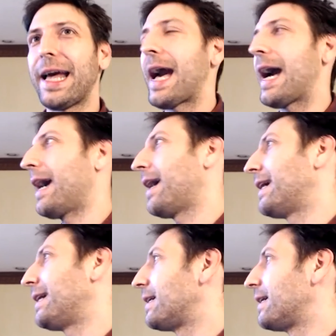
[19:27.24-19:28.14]

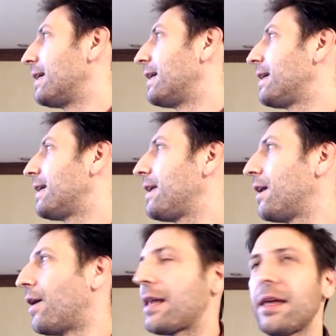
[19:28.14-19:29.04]
And,
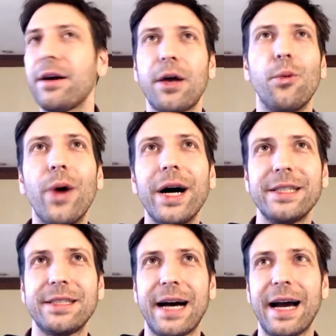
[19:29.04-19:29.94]
I think like
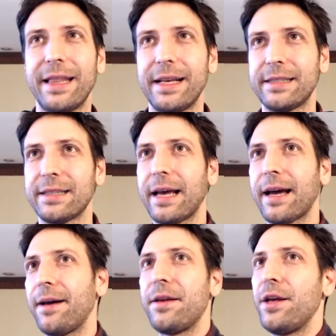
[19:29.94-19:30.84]
one side of this is like,
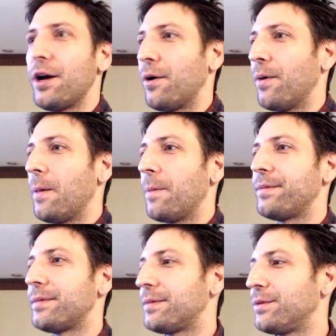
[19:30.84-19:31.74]
we
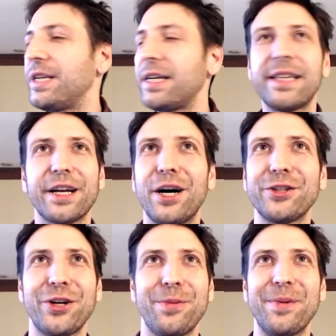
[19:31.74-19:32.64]
need to set a
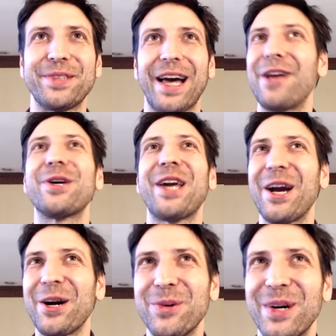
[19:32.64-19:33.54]
culture to people. It's like, I don't
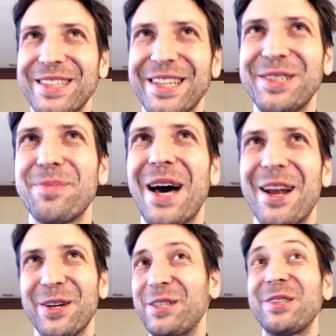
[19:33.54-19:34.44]
care what, it doesn't
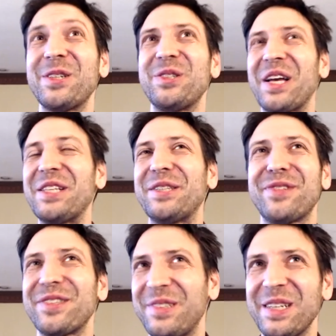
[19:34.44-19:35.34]
matter. Like there's an incentive
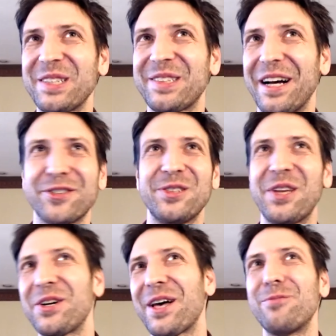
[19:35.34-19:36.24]
to steal stuff because
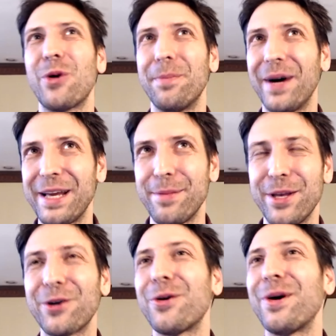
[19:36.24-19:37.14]
then you'll have more money. You
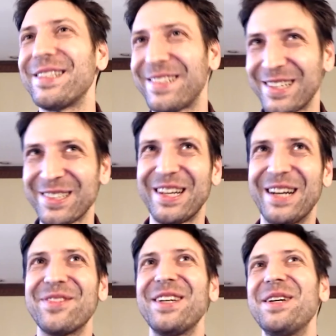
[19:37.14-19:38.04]
don't go out and steal
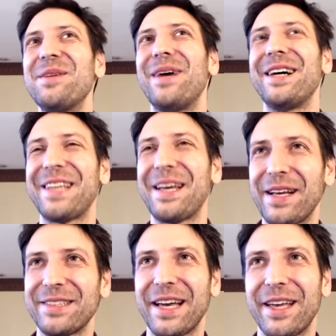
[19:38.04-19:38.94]
stuff. But the same
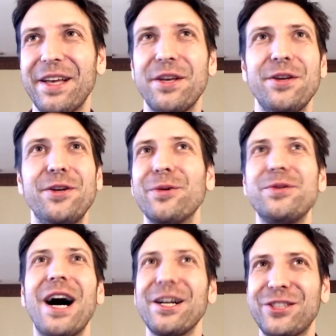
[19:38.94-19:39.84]
thing, it's like, you
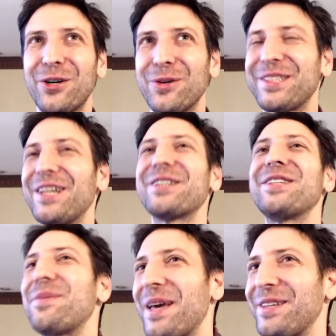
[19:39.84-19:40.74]
don't not show a result
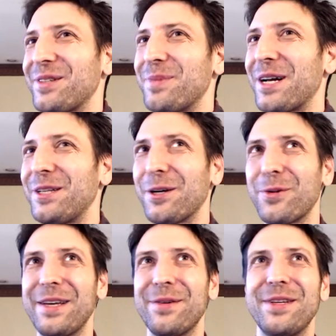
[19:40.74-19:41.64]
because it makes your model look
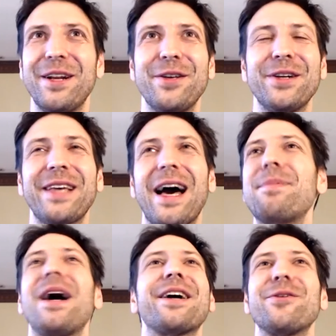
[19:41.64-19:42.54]
weak. You don't say, I'm
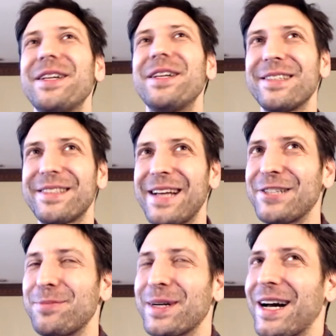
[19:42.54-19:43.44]
not going to run this
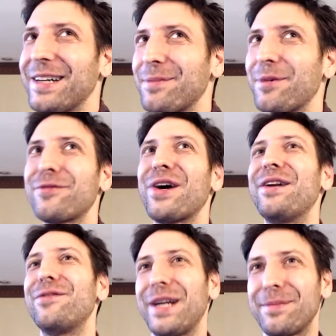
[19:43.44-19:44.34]
test because I'm afraid
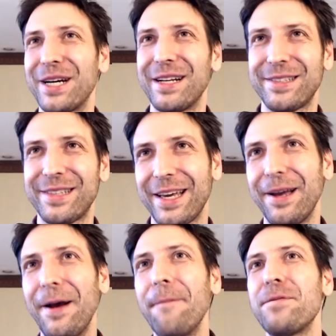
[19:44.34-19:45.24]
of what I'm going to see.